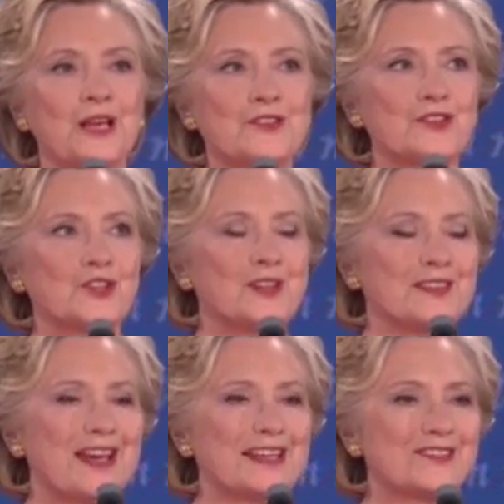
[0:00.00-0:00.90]
Lester, and
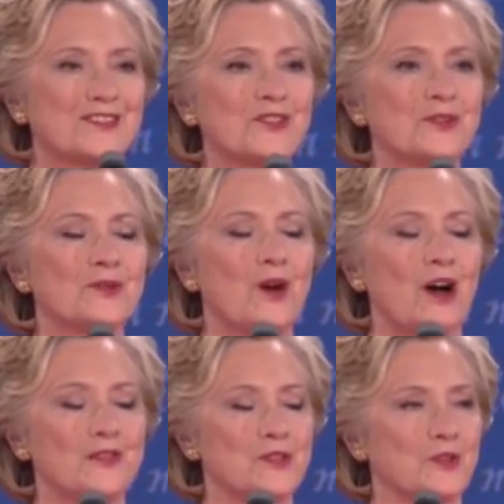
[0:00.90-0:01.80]
thanks to
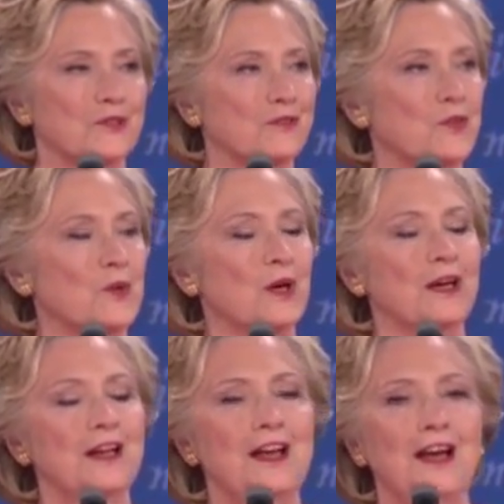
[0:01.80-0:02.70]
Hofstra
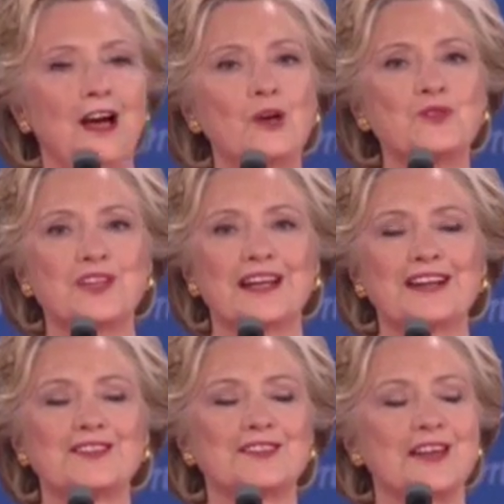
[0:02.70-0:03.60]
for hosting
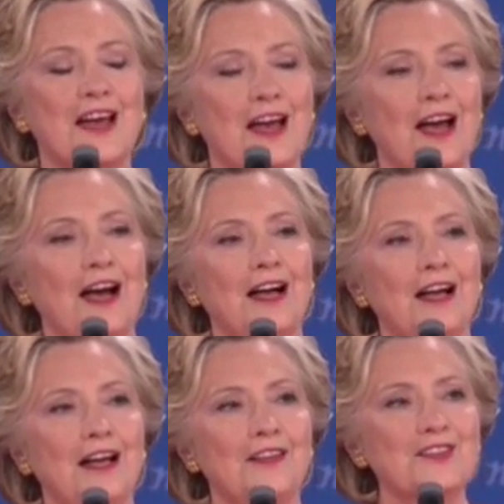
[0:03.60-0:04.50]
us.
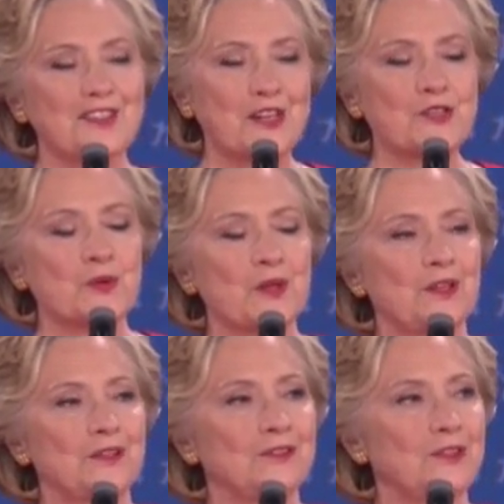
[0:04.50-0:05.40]
The
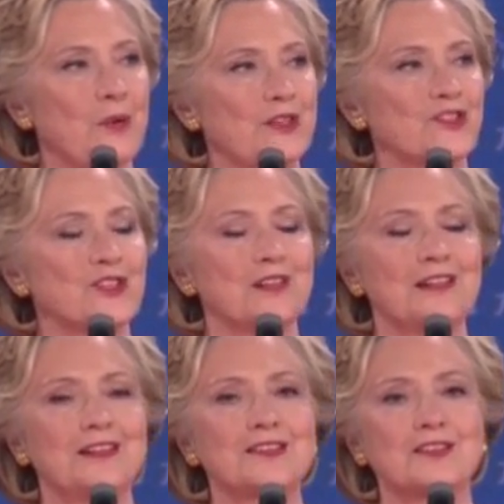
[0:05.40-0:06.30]
central question
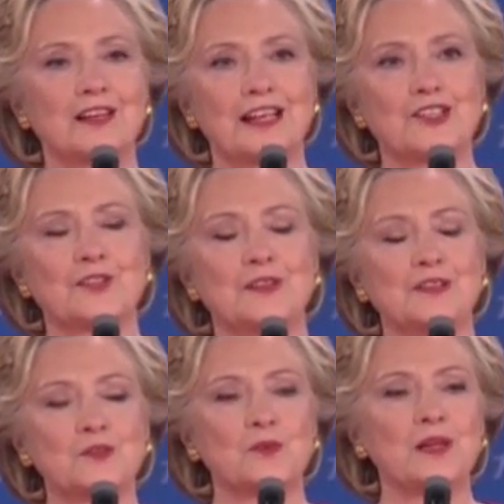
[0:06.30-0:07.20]
in this election
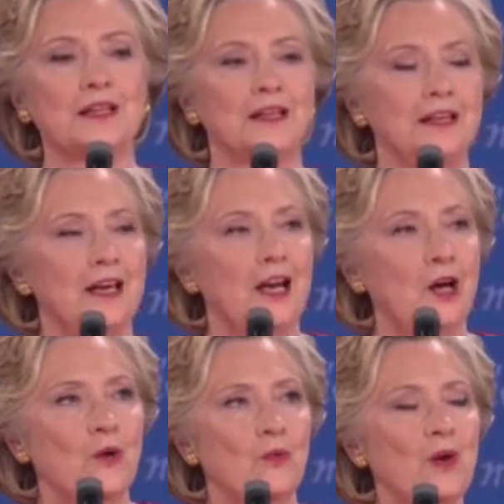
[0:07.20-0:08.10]
is really
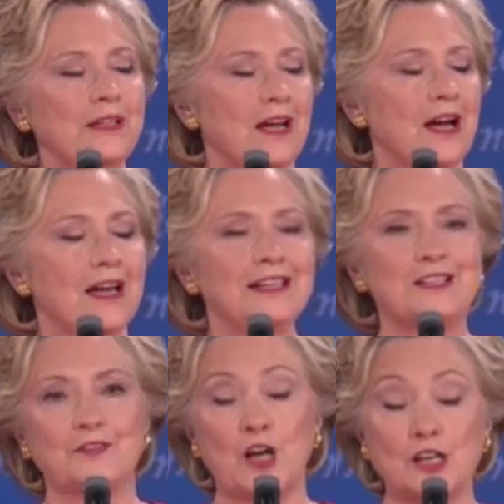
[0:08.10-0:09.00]
what
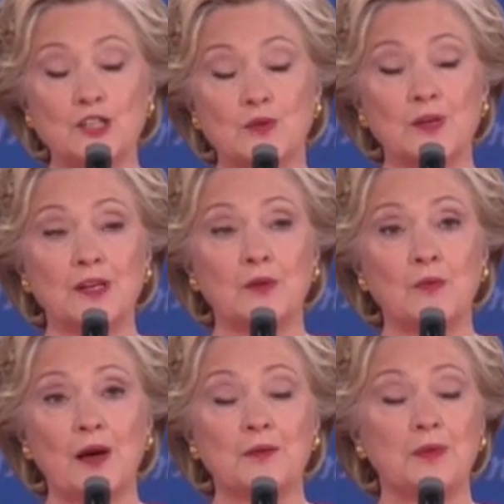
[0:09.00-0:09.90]
kind of country we
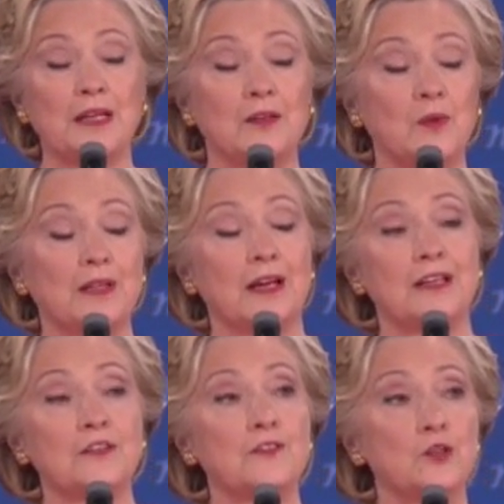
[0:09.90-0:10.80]
want to be and what
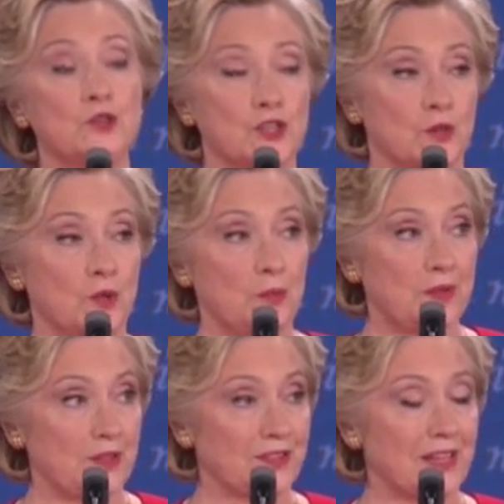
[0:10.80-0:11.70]
kind of future we'll
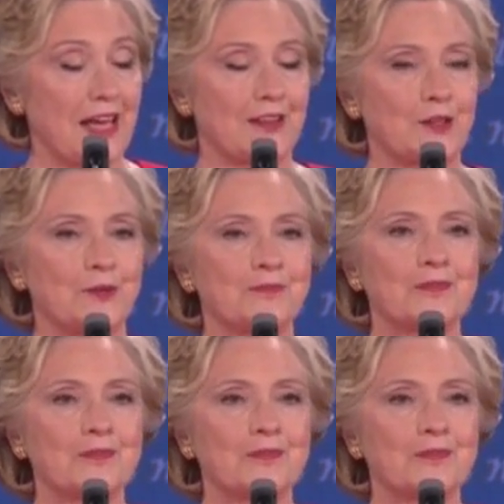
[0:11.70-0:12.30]
build together.